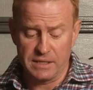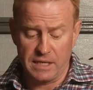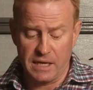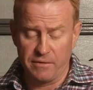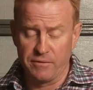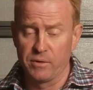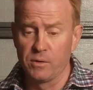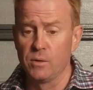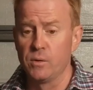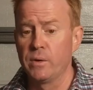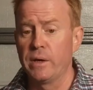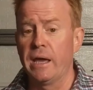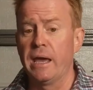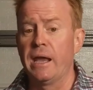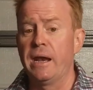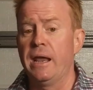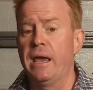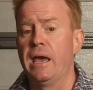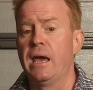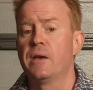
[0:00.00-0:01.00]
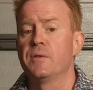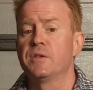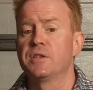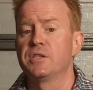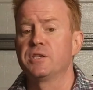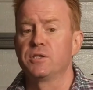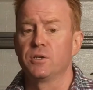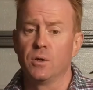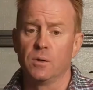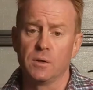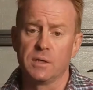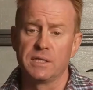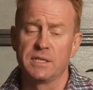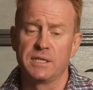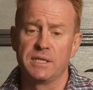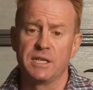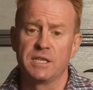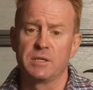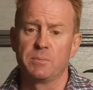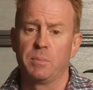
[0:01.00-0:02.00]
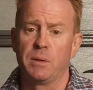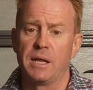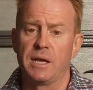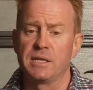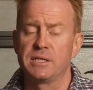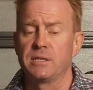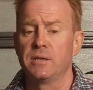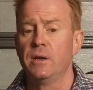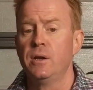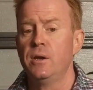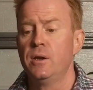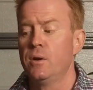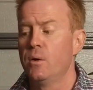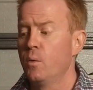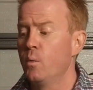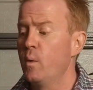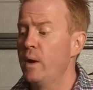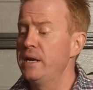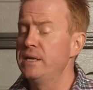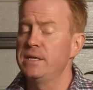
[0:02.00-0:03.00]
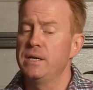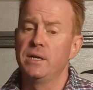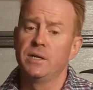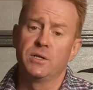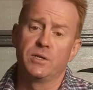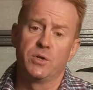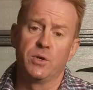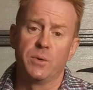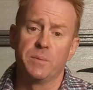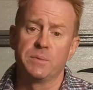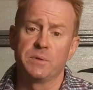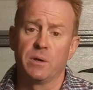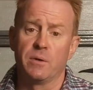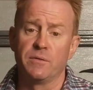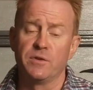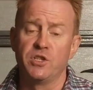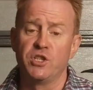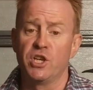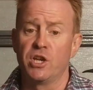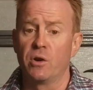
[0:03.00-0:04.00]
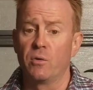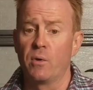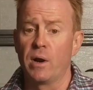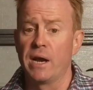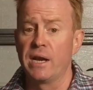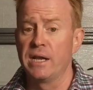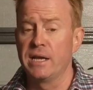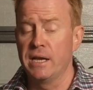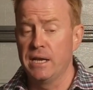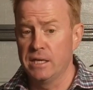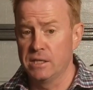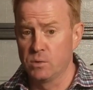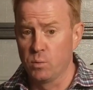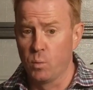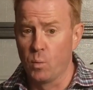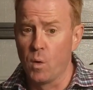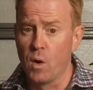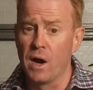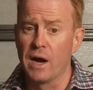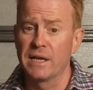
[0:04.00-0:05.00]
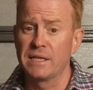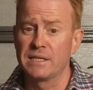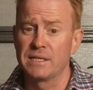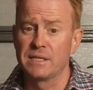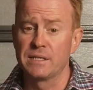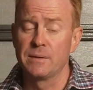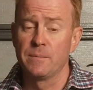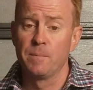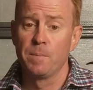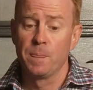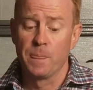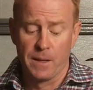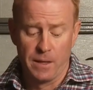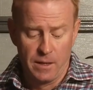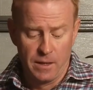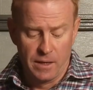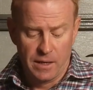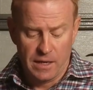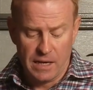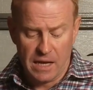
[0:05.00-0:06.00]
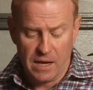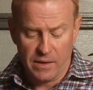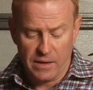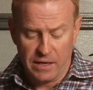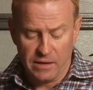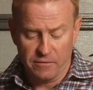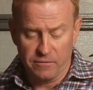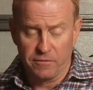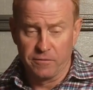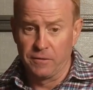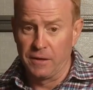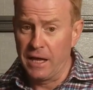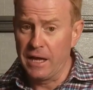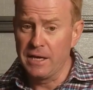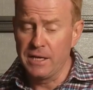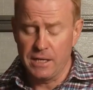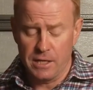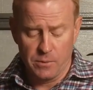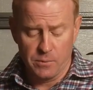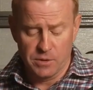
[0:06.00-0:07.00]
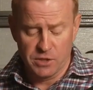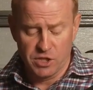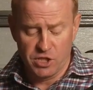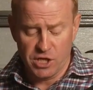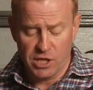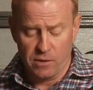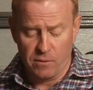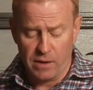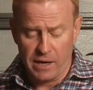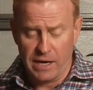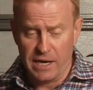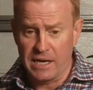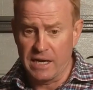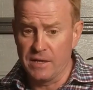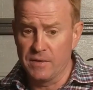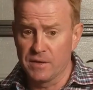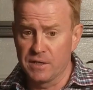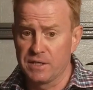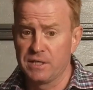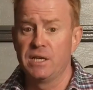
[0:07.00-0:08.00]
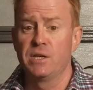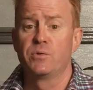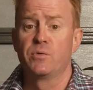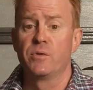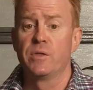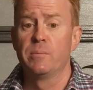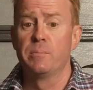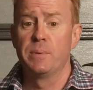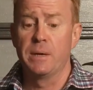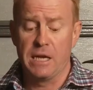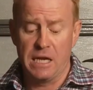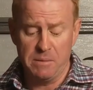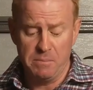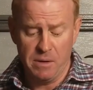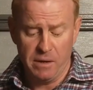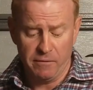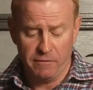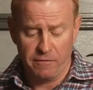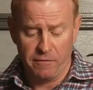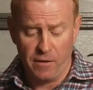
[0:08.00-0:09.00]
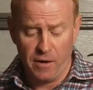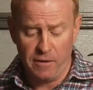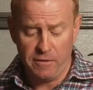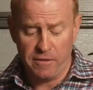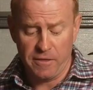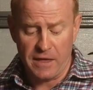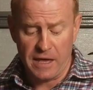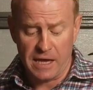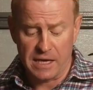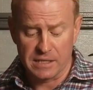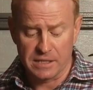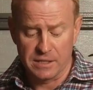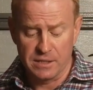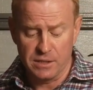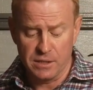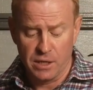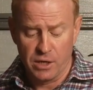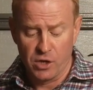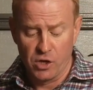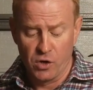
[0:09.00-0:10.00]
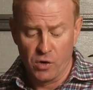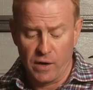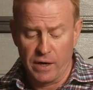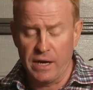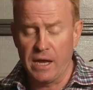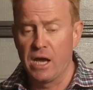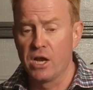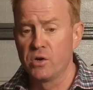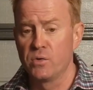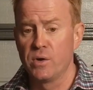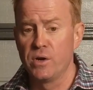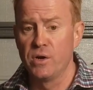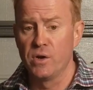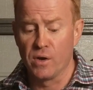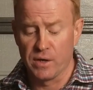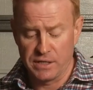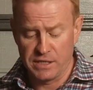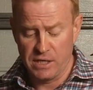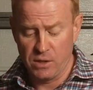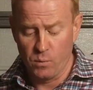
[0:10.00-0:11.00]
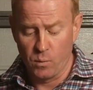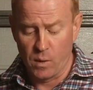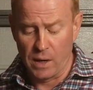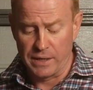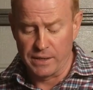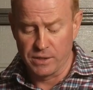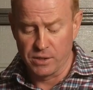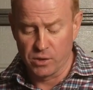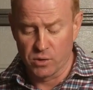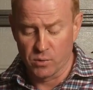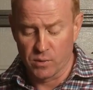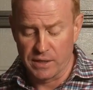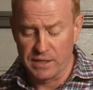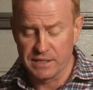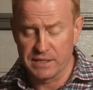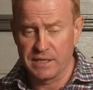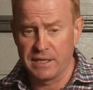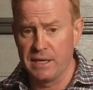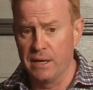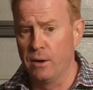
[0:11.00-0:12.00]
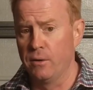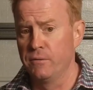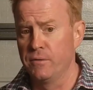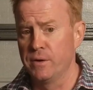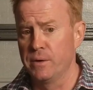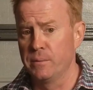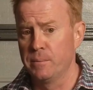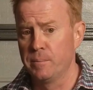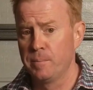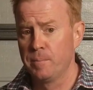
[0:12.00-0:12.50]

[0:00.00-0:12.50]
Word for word: have a look at how the Sola 6 Plus went in terms of generating its whites. Now in flood, it was generating in the center of the beam 5,991 degrees Kelvin.